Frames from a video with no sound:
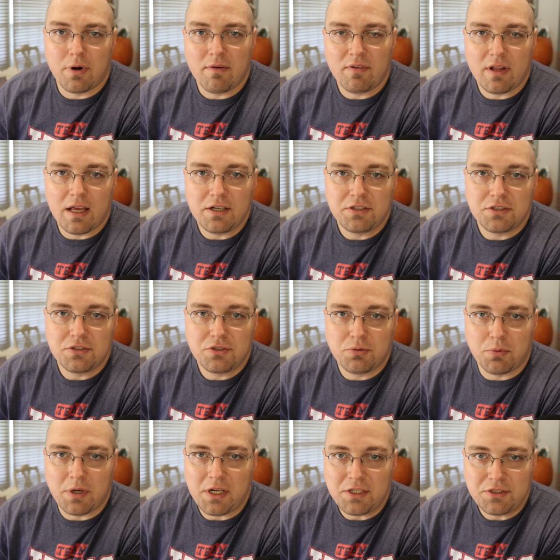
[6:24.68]
Revelation
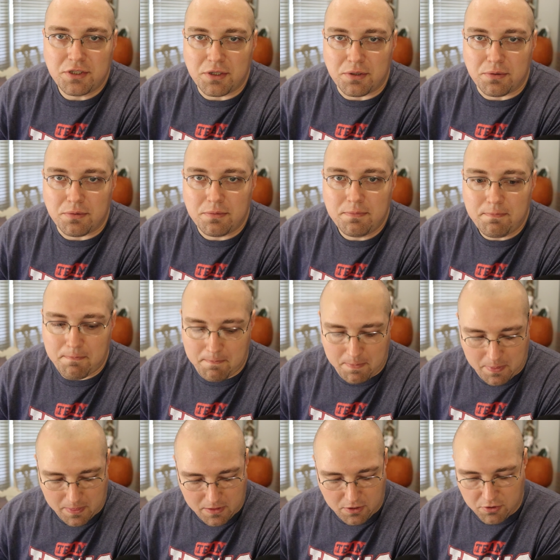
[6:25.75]
22,
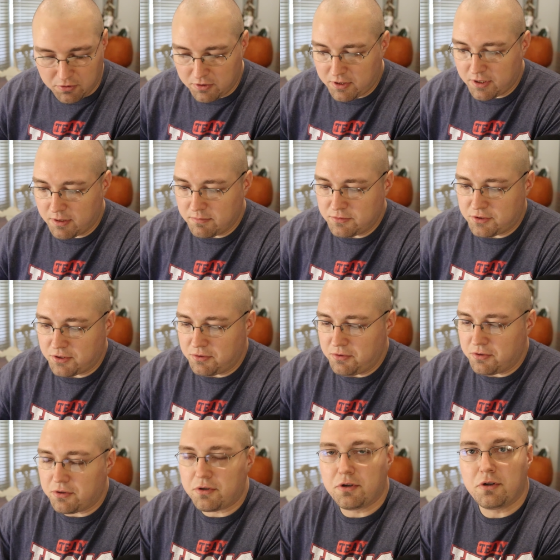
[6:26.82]
you'll come to
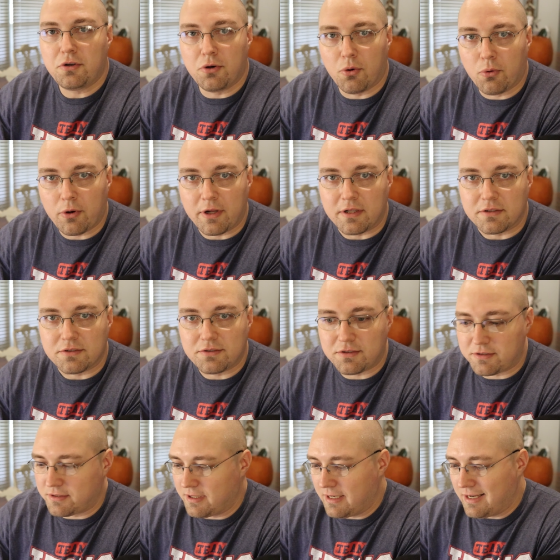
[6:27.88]
your
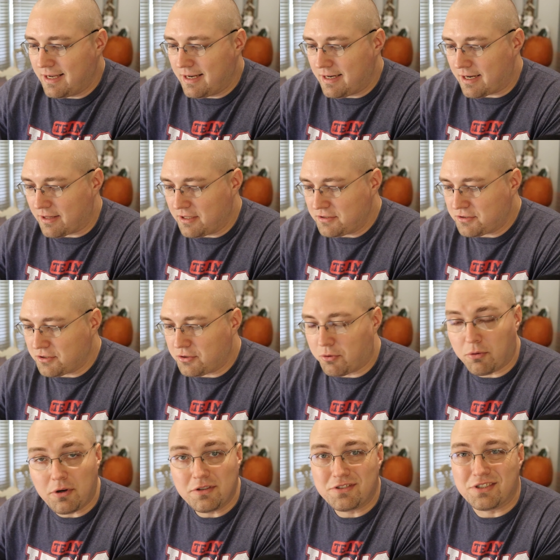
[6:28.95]
concordance. Now, this
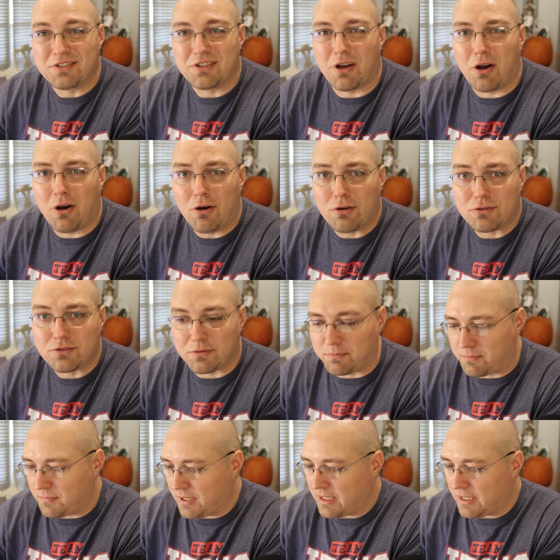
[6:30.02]
concordance is awesome.